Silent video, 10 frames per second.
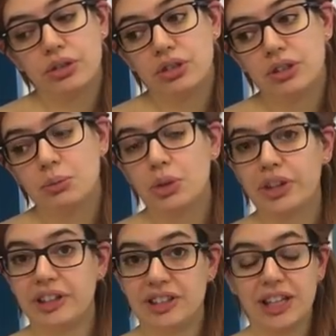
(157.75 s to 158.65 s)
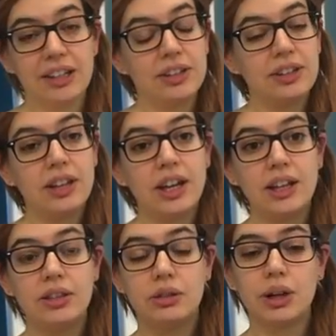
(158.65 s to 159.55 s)
she's more dedicated
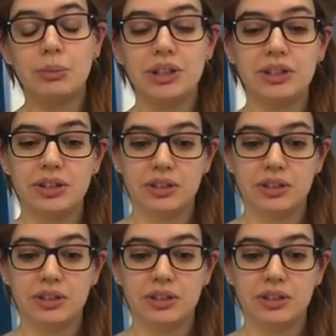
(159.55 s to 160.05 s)
and the rabbit